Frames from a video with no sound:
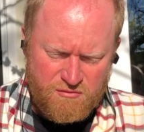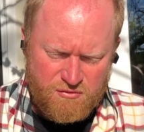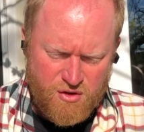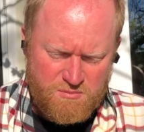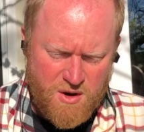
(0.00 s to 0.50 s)

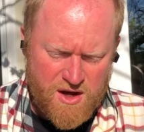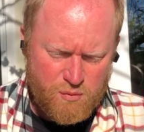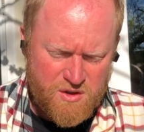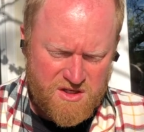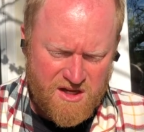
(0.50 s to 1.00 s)
from my
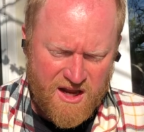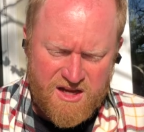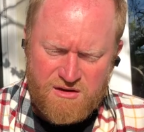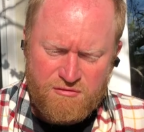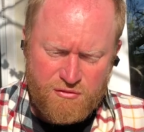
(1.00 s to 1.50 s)
reading
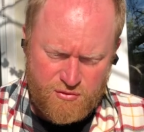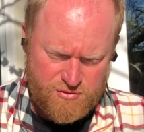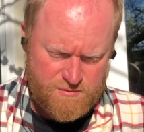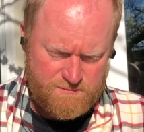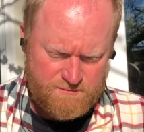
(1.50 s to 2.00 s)
any
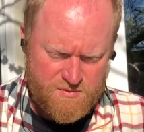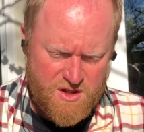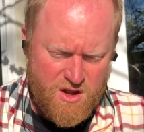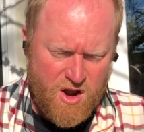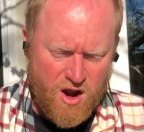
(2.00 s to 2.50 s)
further,
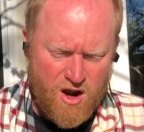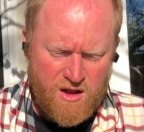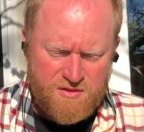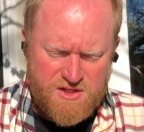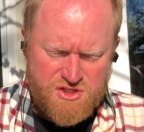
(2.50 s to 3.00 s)

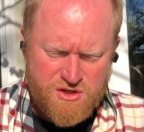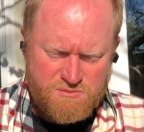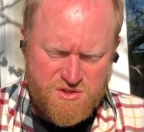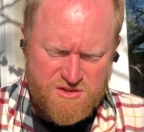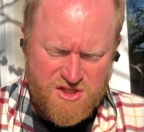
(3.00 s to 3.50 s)
on the
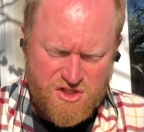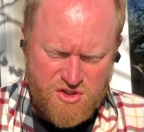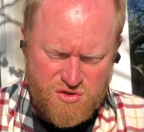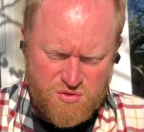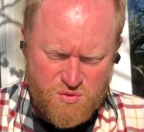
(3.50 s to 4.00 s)
assumption that
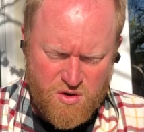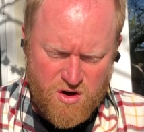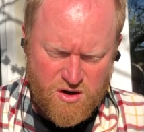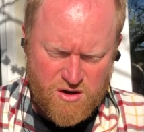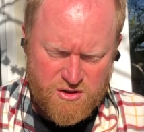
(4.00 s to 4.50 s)
you
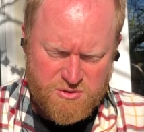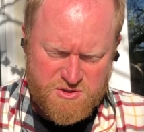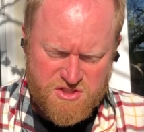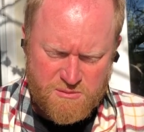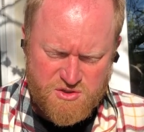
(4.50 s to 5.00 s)
are to be
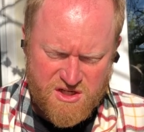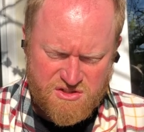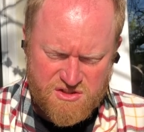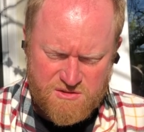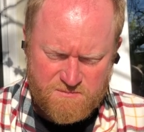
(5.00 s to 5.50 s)

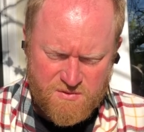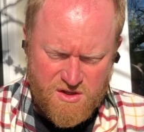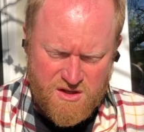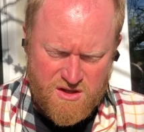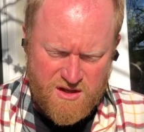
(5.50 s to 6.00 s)
subjected,
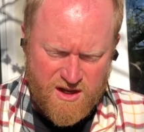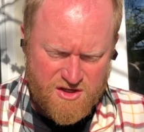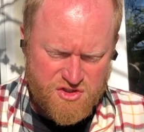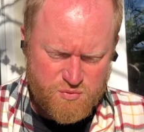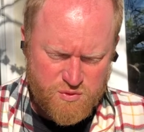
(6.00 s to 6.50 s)

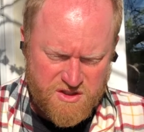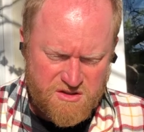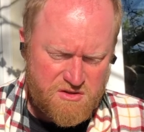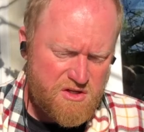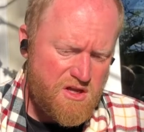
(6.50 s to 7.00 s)
as you
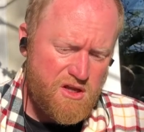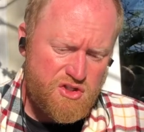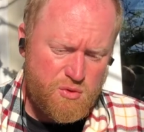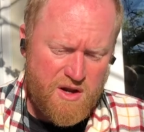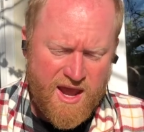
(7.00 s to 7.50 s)
read,
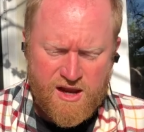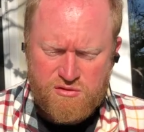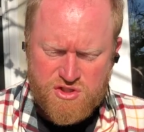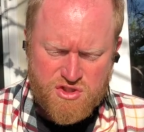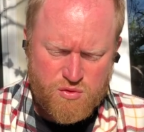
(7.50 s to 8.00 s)
to an
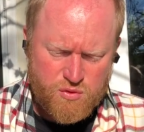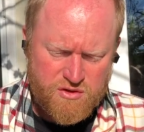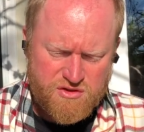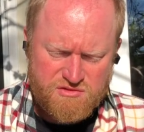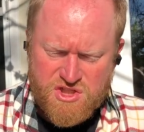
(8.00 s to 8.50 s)
endless
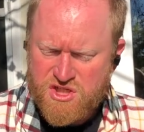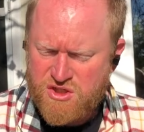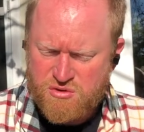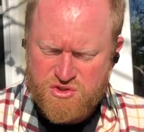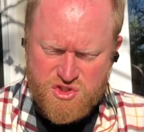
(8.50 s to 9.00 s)
torrent of
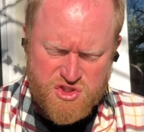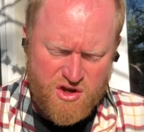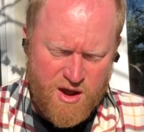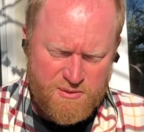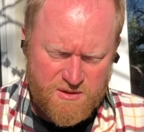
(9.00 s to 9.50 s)
tears and
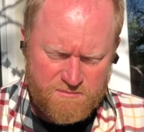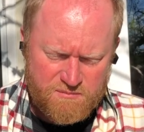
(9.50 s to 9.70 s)
sobbing.